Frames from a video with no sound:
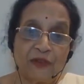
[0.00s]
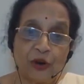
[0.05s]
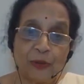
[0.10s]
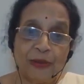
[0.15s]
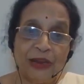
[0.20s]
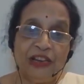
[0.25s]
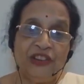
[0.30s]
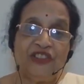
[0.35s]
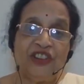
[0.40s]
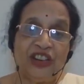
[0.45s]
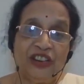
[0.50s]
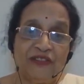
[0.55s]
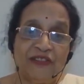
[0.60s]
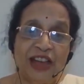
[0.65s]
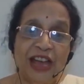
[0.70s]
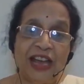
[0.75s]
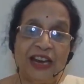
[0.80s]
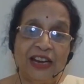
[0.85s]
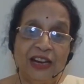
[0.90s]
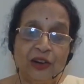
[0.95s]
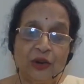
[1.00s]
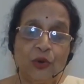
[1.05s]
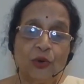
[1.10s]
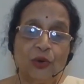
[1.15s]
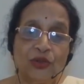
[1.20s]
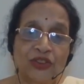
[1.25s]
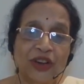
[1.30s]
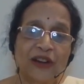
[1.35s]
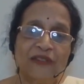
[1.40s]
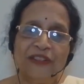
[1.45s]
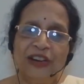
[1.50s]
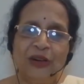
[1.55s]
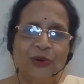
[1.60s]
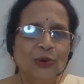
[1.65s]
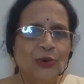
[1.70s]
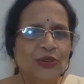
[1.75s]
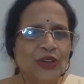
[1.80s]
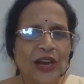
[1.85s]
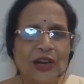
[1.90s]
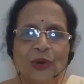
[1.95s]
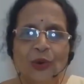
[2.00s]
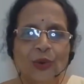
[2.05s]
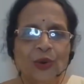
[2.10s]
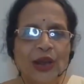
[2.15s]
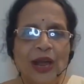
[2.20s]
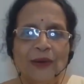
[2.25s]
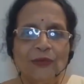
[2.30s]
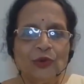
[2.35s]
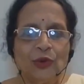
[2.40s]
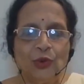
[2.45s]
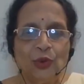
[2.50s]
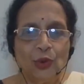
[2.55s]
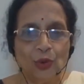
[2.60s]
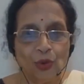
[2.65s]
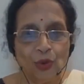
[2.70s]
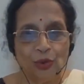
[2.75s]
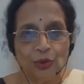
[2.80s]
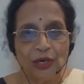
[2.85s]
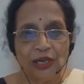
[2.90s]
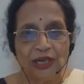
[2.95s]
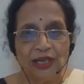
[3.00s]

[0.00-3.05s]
from engine where it goes, how it goes. I don't have to know.